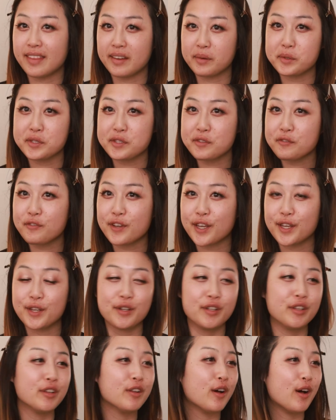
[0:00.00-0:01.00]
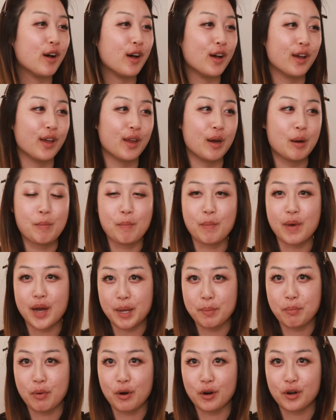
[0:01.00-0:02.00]
that was a fail on
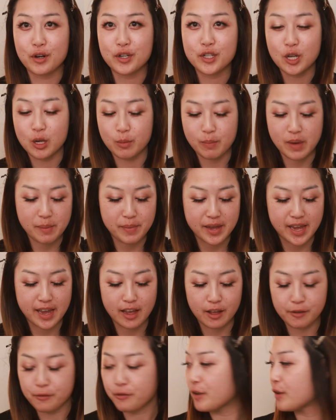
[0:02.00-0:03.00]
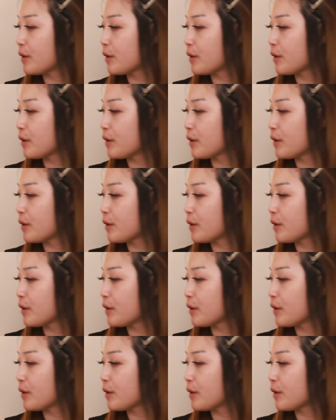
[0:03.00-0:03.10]
my part, on my behalf.